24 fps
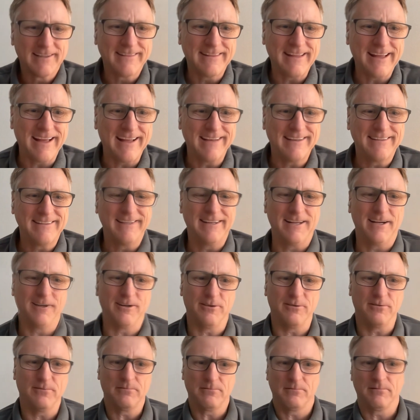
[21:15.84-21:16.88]
that, you
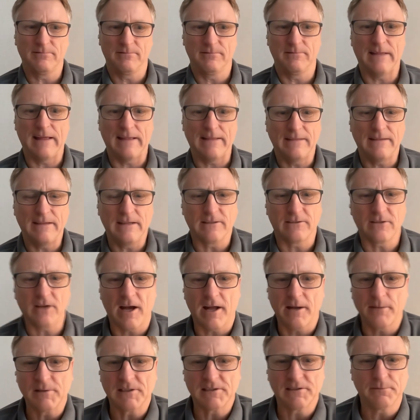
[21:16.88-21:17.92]
know, that the
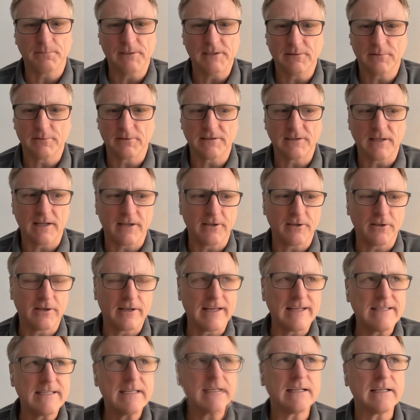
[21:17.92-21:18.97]
autonomous piece was not a good
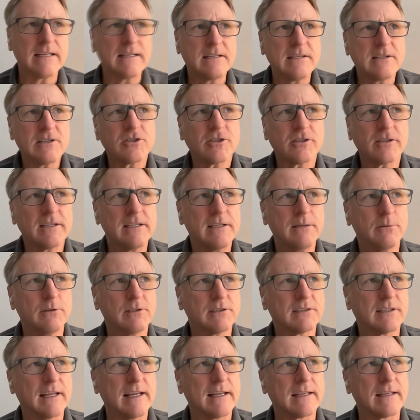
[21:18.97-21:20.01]
idea. And initially he
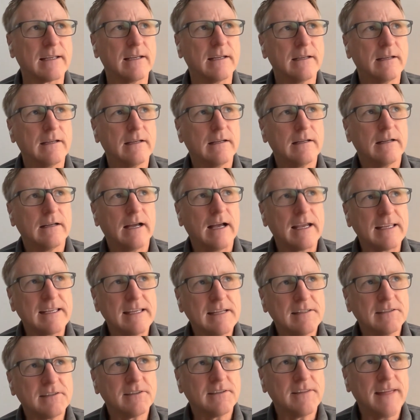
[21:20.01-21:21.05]
was like
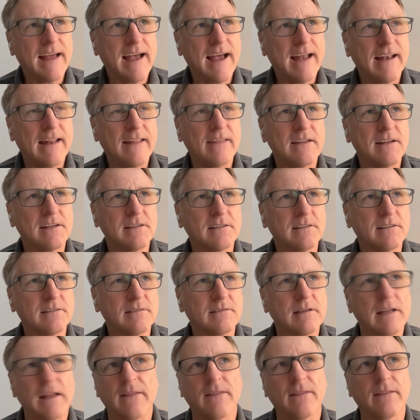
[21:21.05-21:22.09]
against that. And then
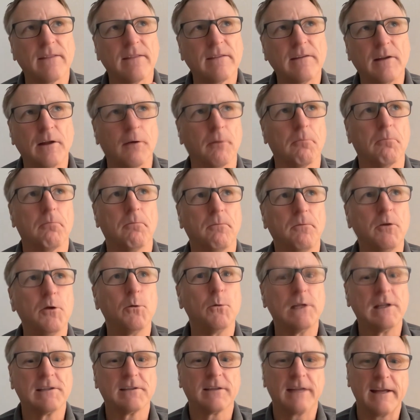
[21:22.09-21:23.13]
in, you know, a few
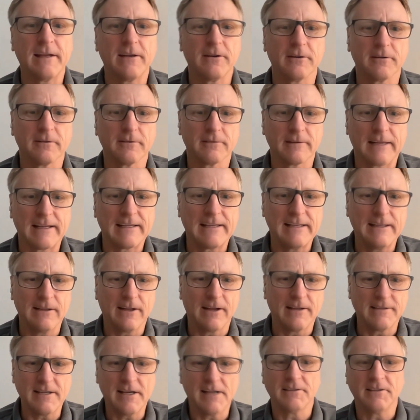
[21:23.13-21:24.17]
weeks later, like
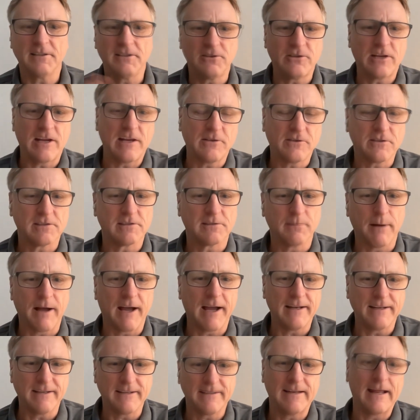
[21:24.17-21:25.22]
Elon does, he changed his
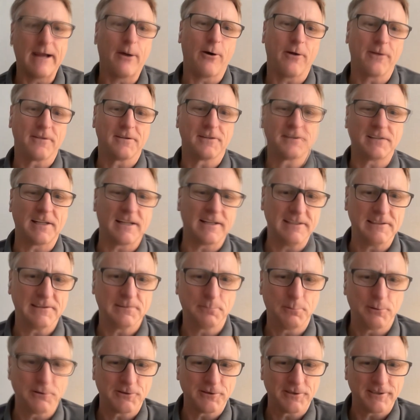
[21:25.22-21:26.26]
mind and now all of a sudden he's
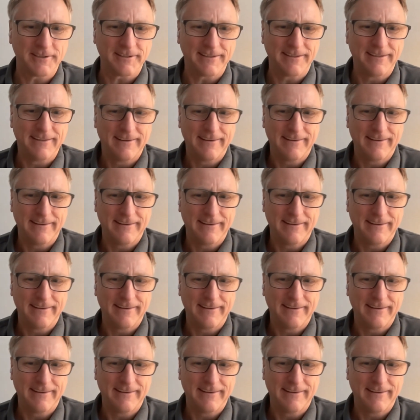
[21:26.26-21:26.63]
pushing